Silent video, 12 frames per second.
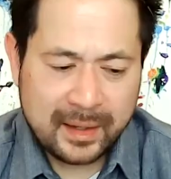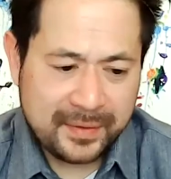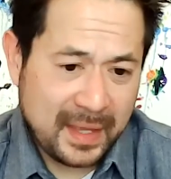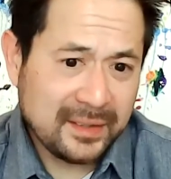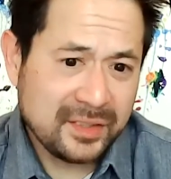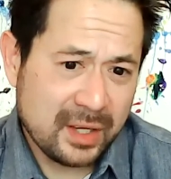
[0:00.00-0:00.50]

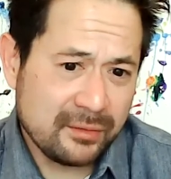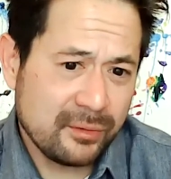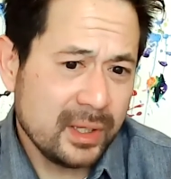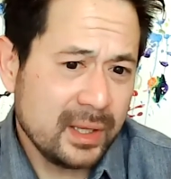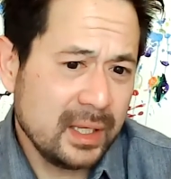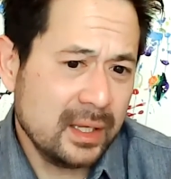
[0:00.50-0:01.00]
Thanks, Jen.
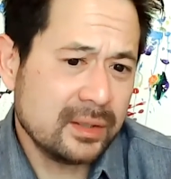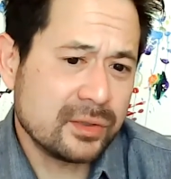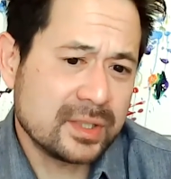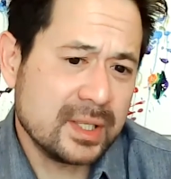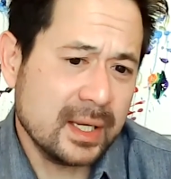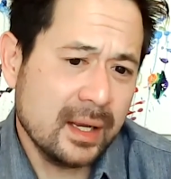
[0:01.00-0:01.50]
Really
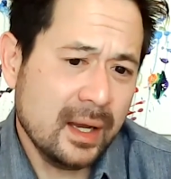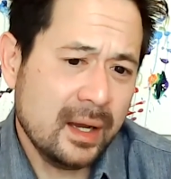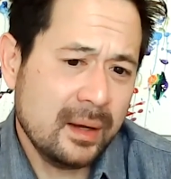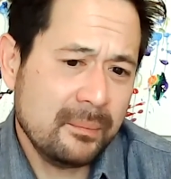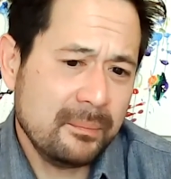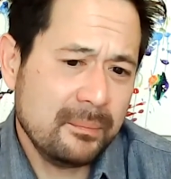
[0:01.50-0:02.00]
interesting.
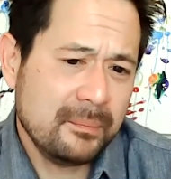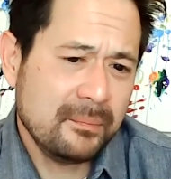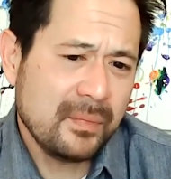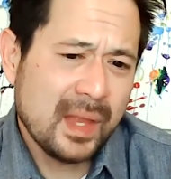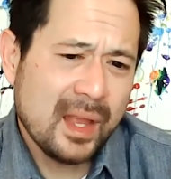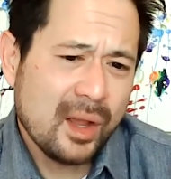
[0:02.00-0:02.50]

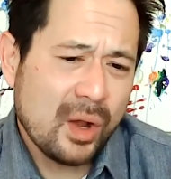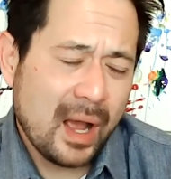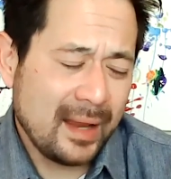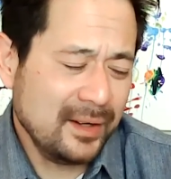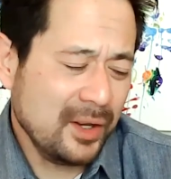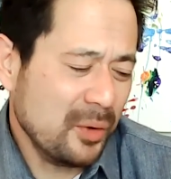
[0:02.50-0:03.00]

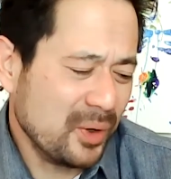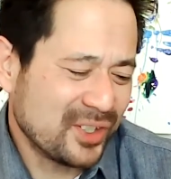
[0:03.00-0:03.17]
I know we're